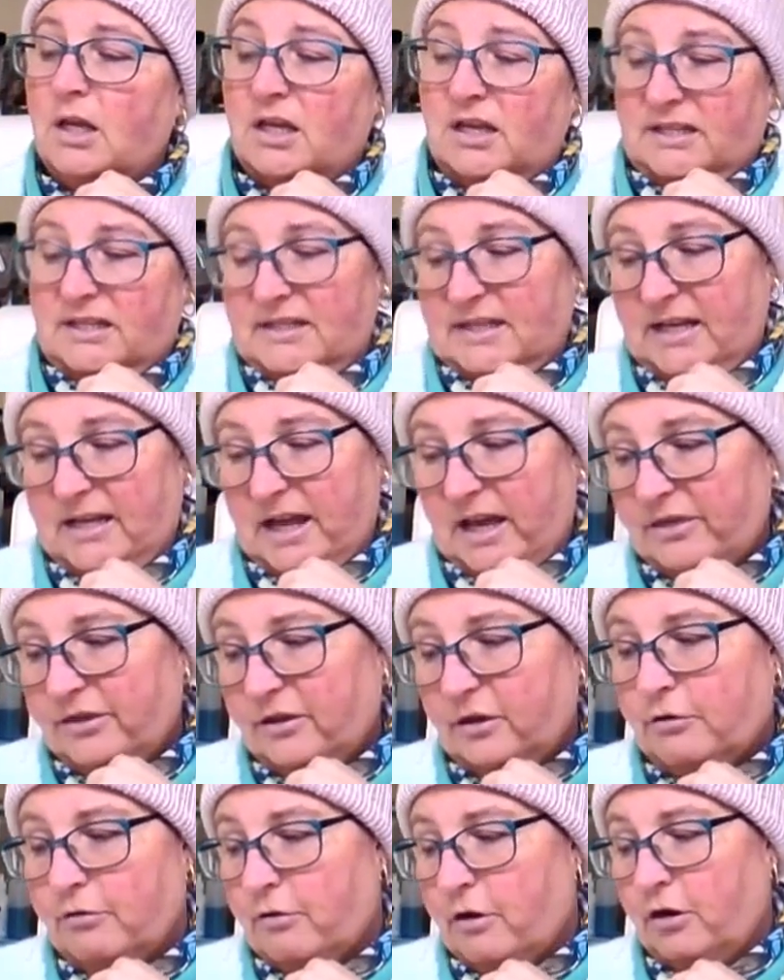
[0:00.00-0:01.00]
is
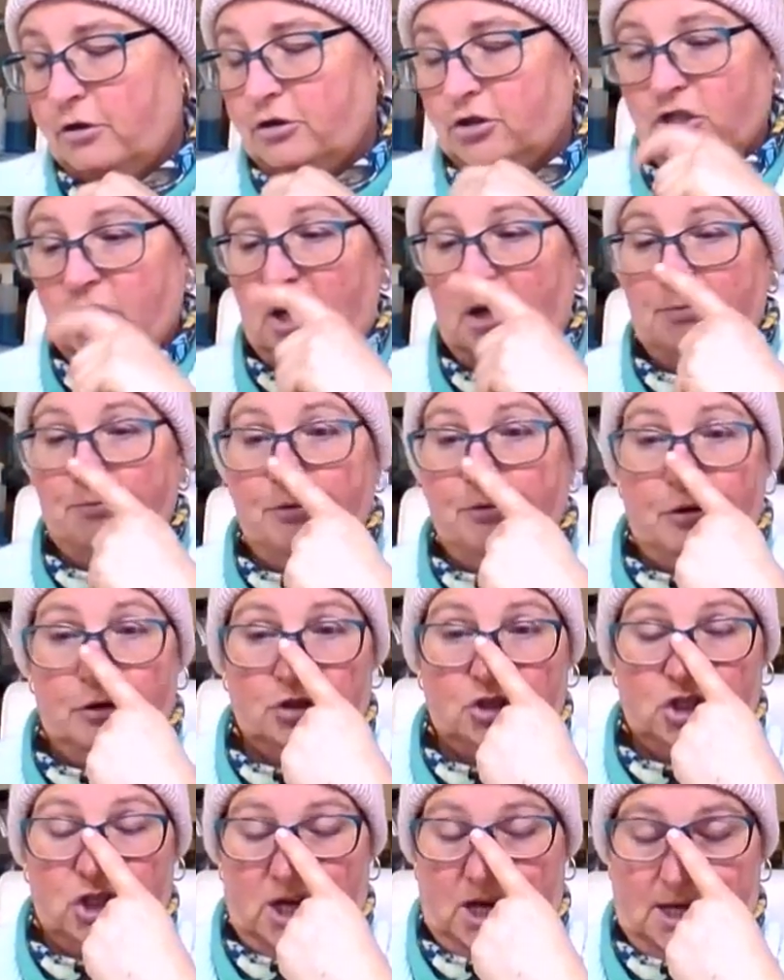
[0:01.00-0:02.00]
another crochet
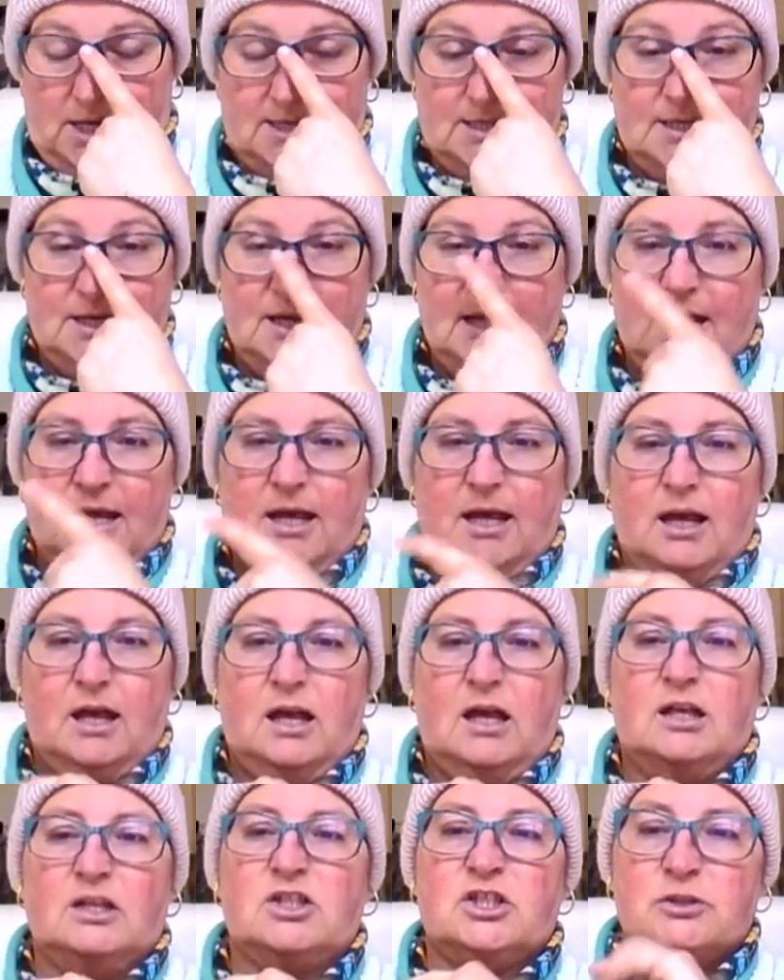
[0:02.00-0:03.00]
project,
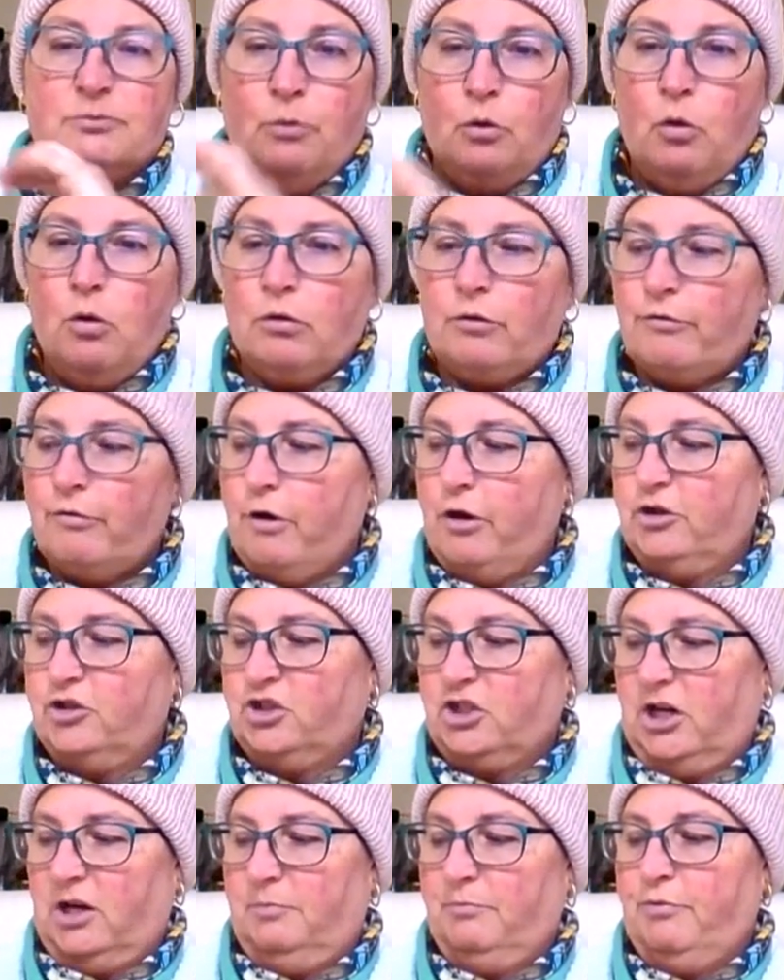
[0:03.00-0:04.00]
a small
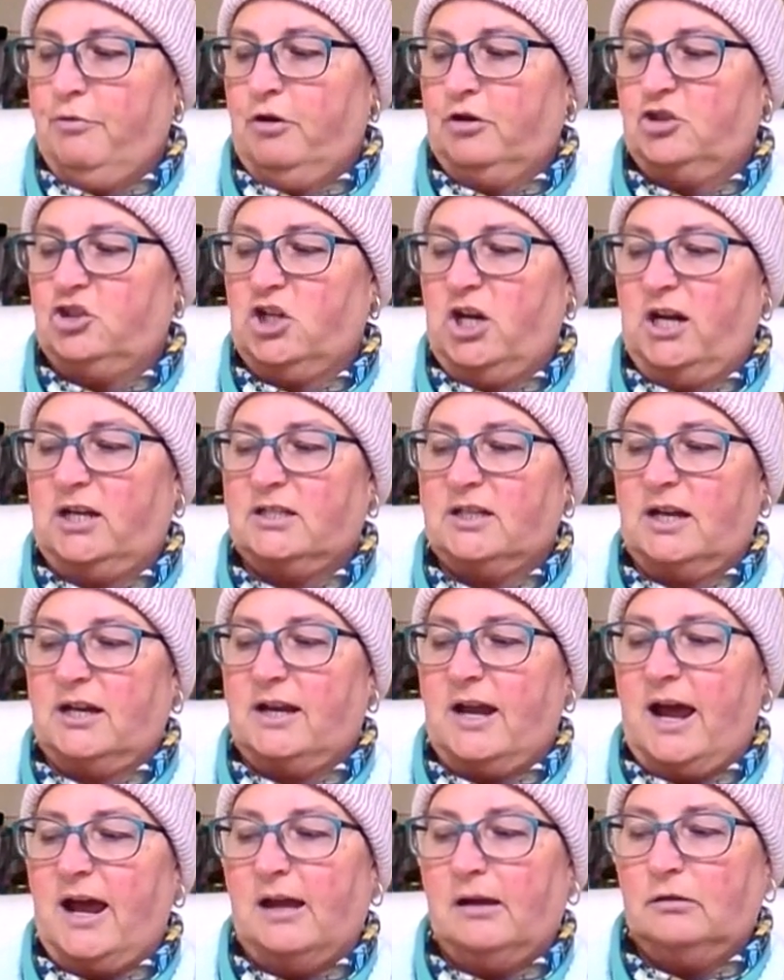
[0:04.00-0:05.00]
crochet project,
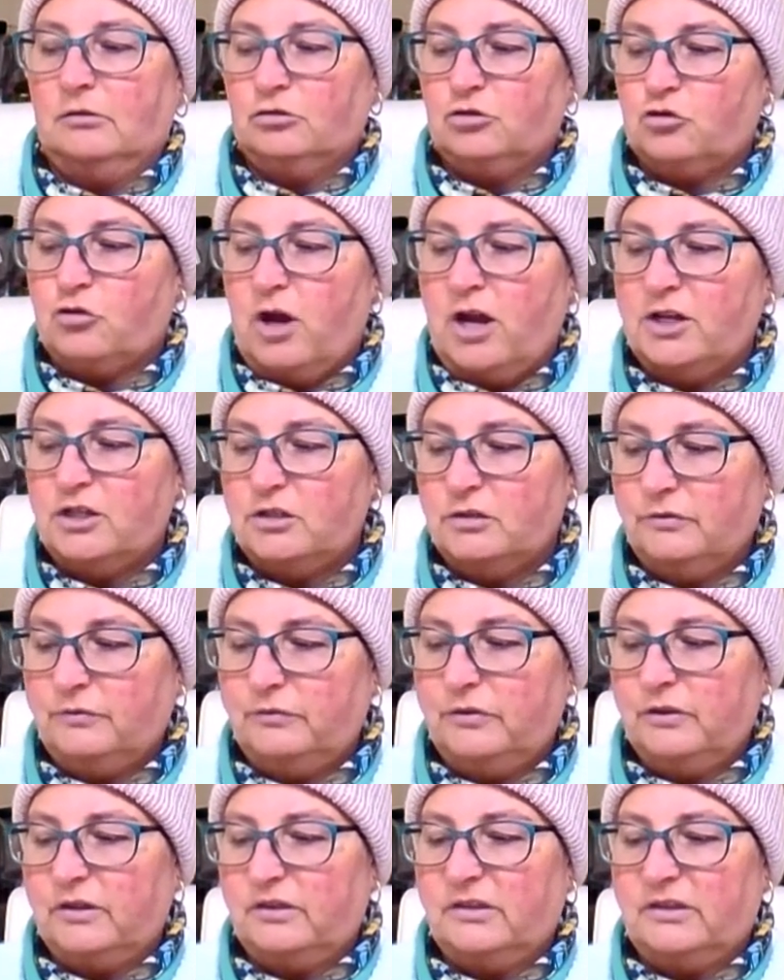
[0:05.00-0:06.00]
and I'll try to
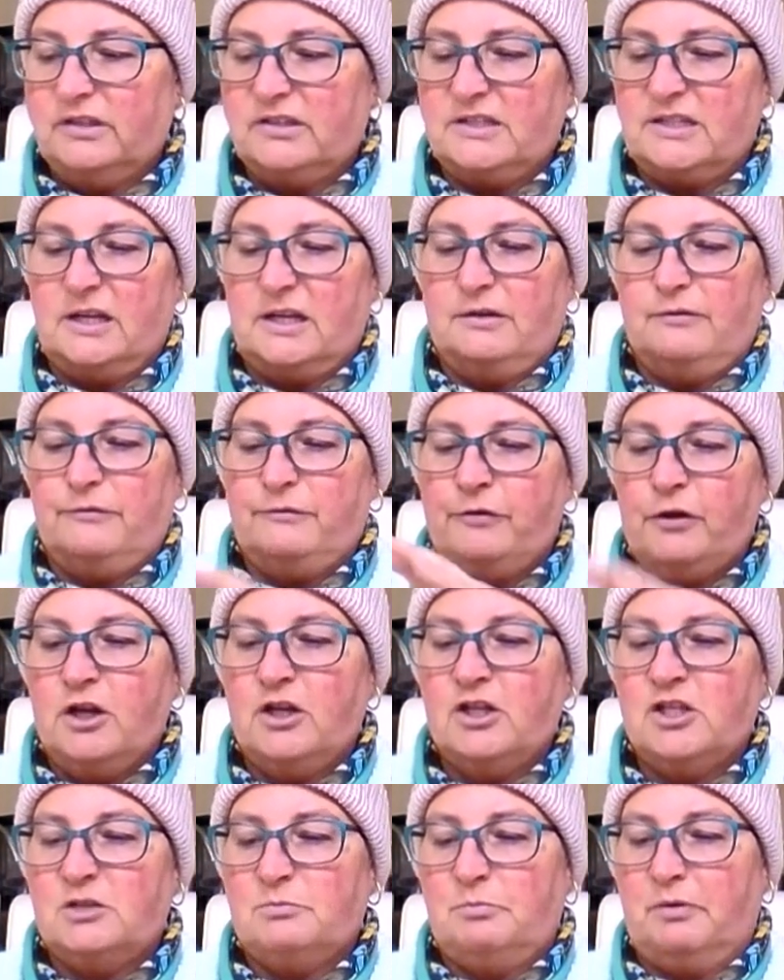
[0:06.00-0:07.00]
fit this in
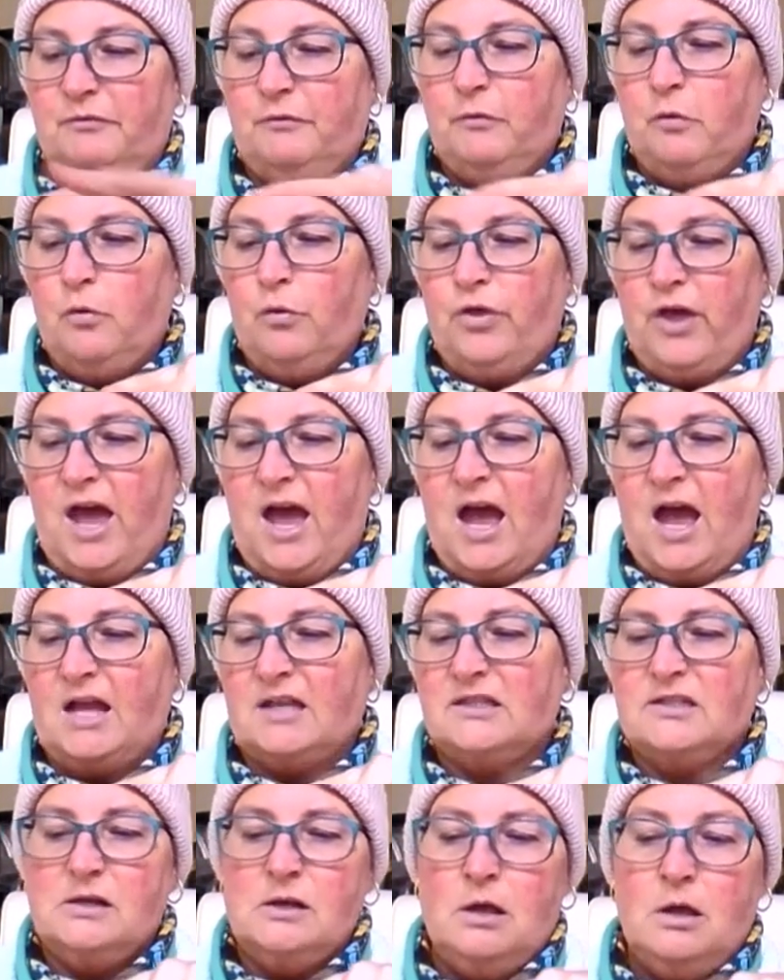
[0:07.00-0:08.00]
first before the
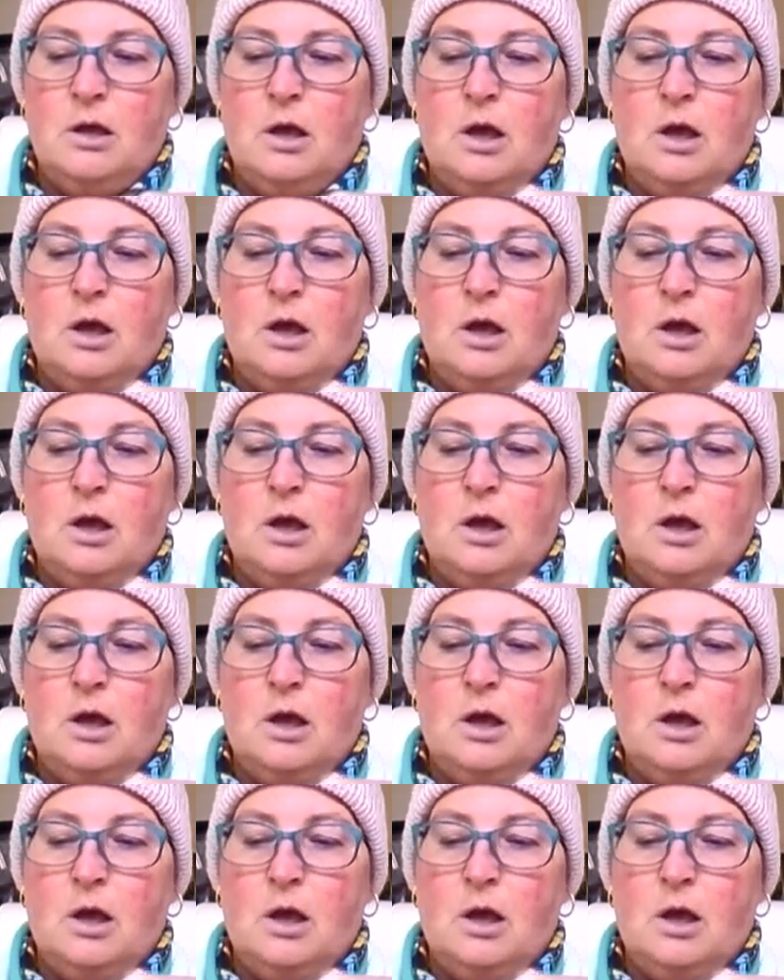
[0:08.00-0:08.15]
hat,